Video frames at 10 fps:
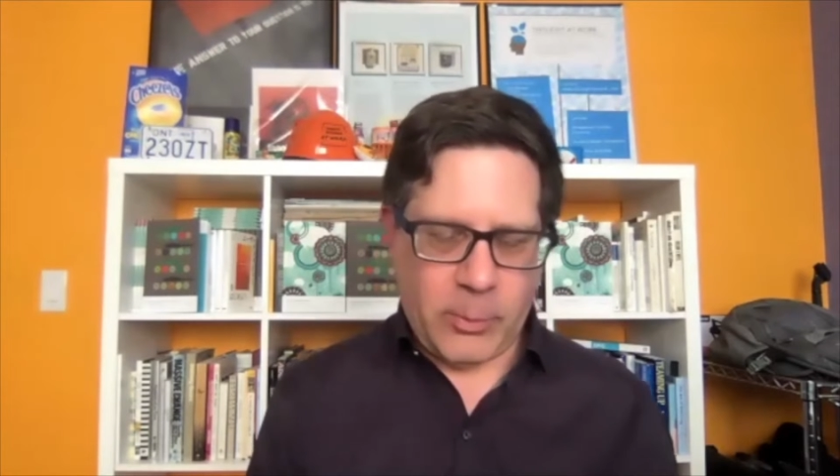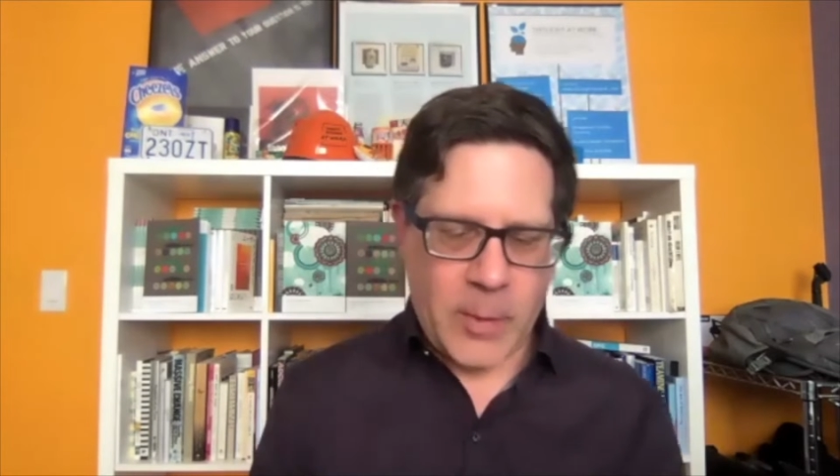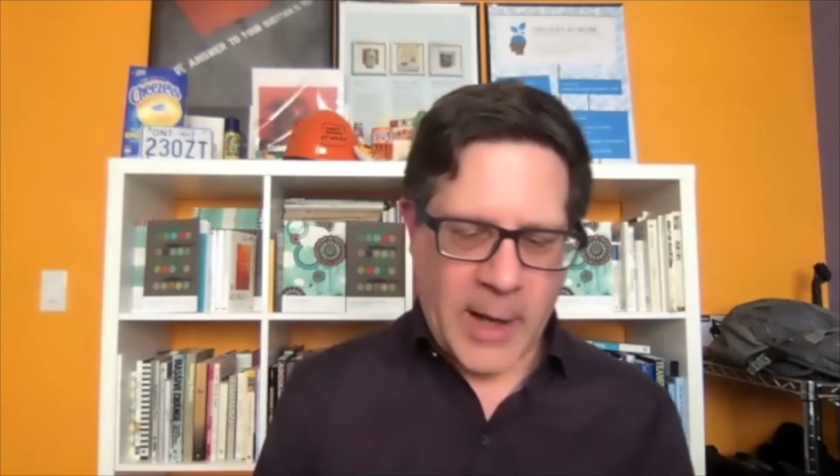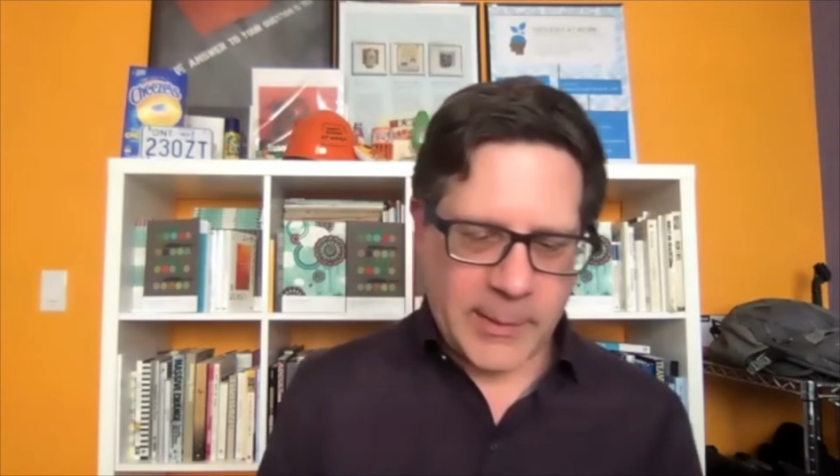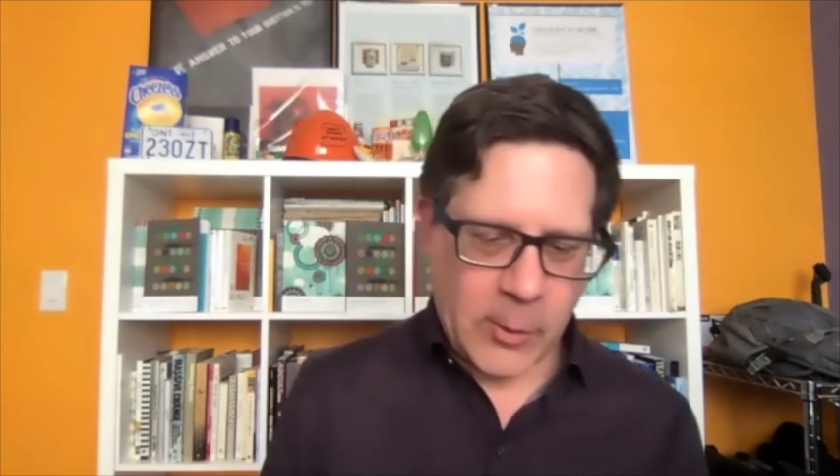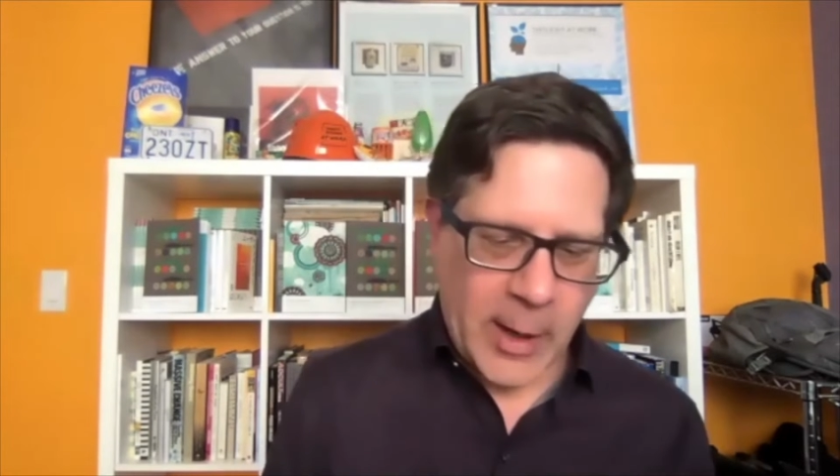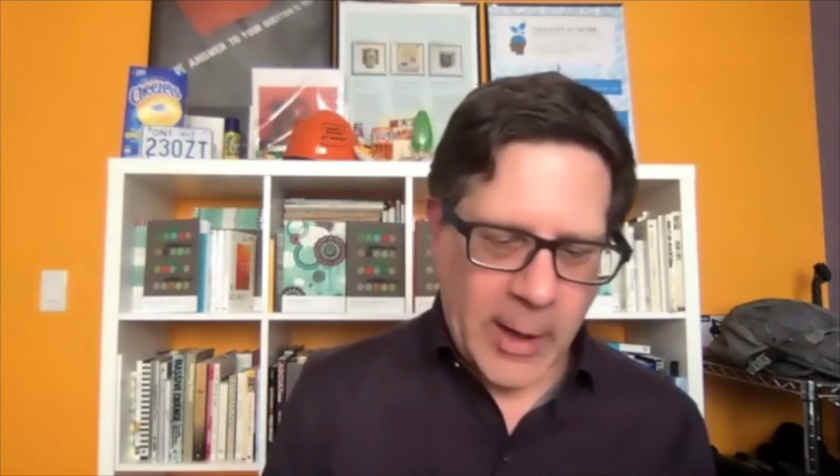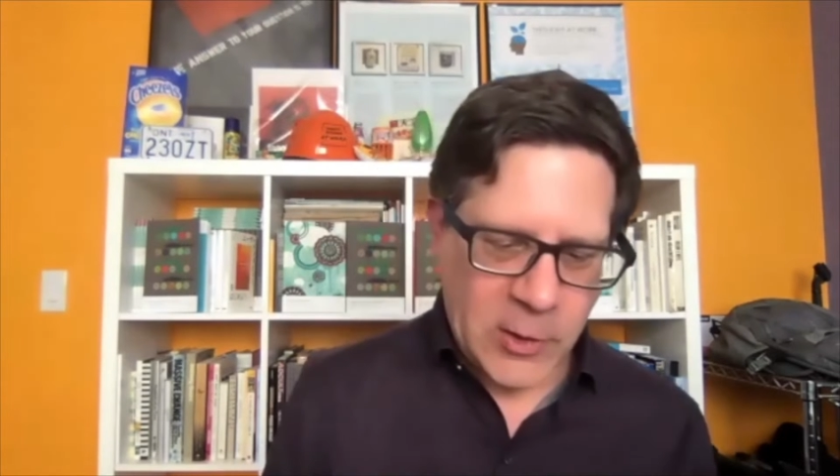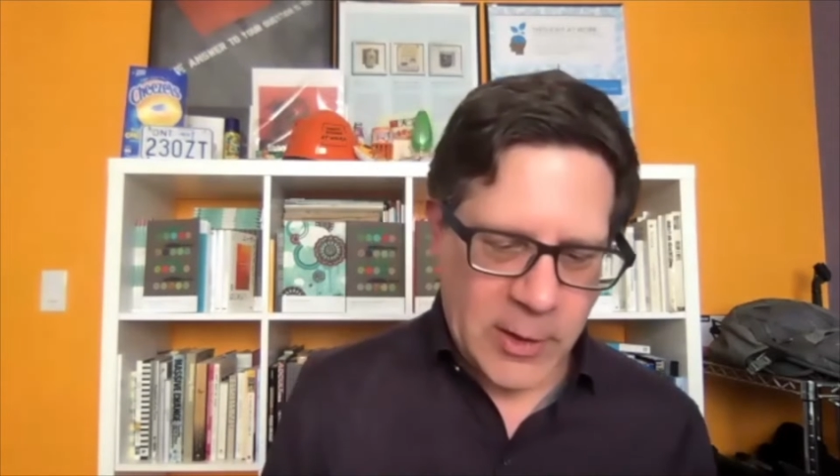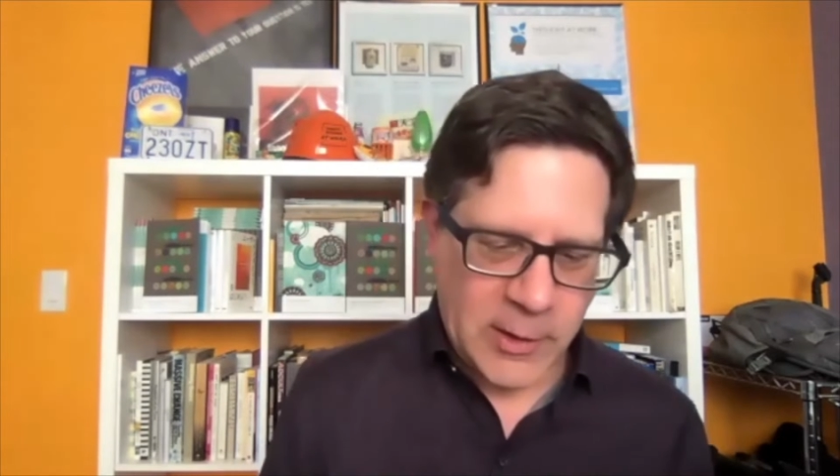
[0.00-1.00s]

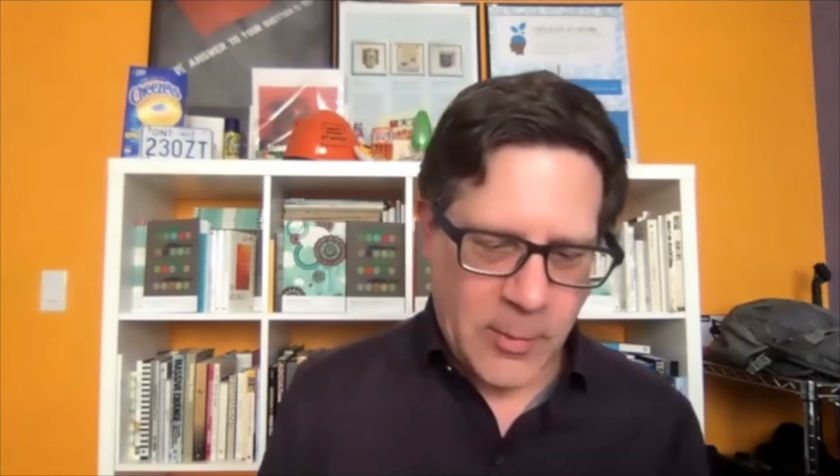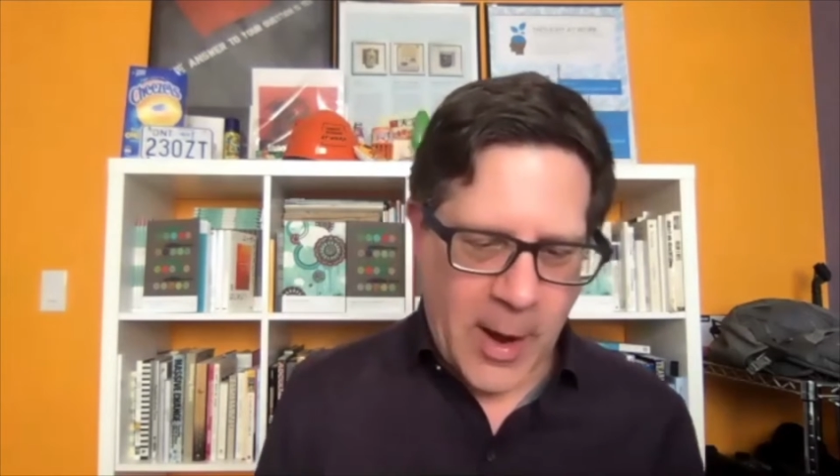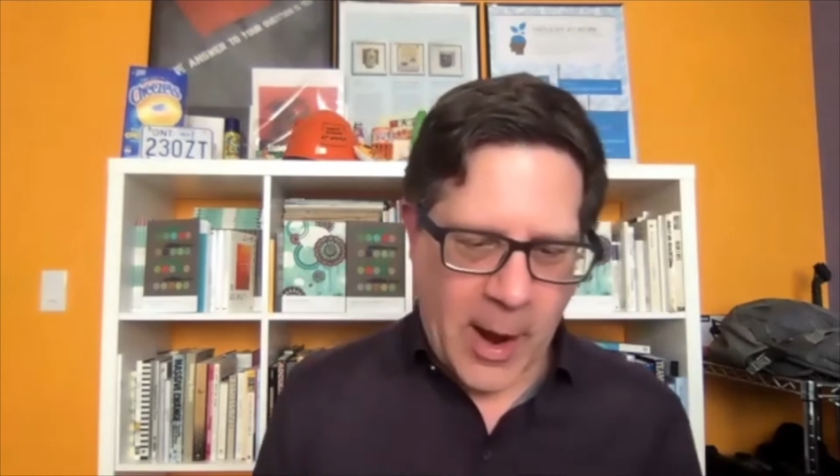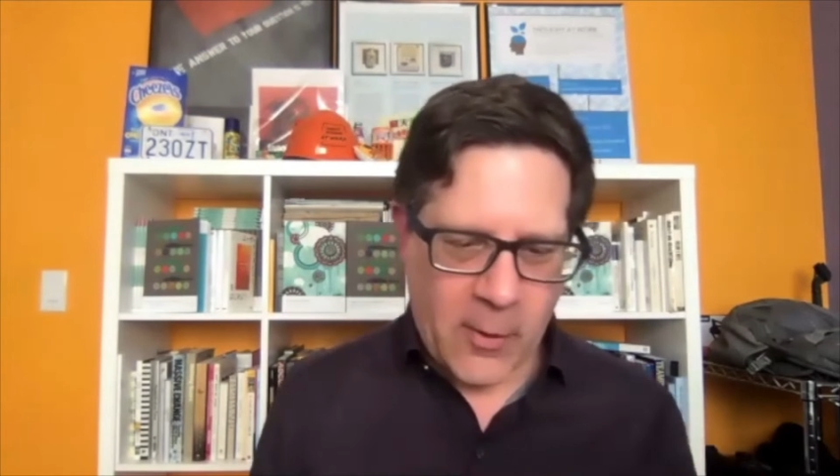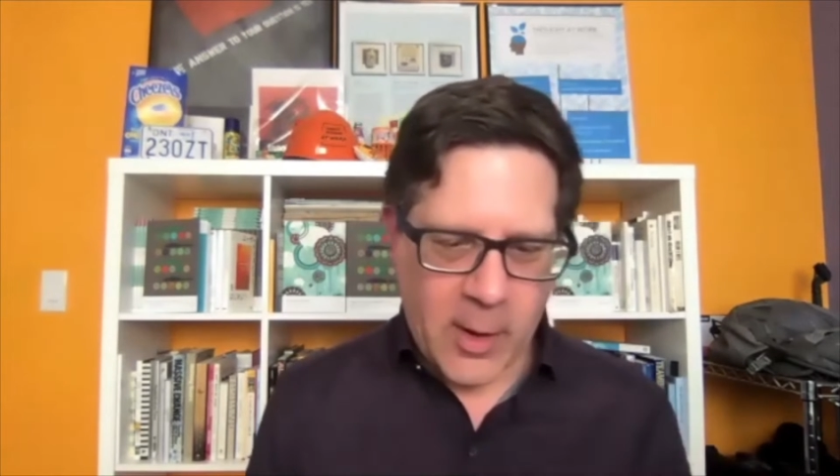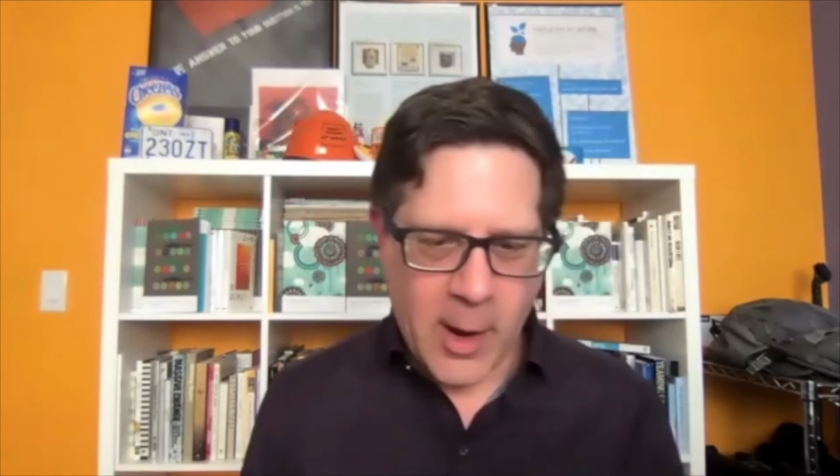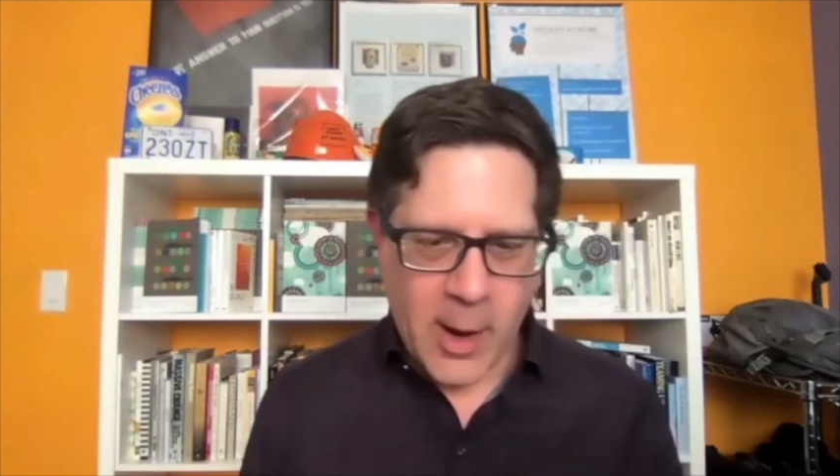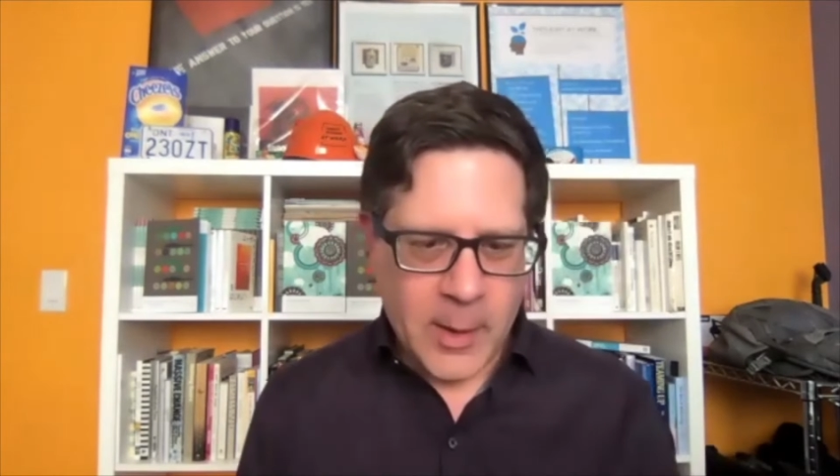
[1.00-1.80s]
exploration is about,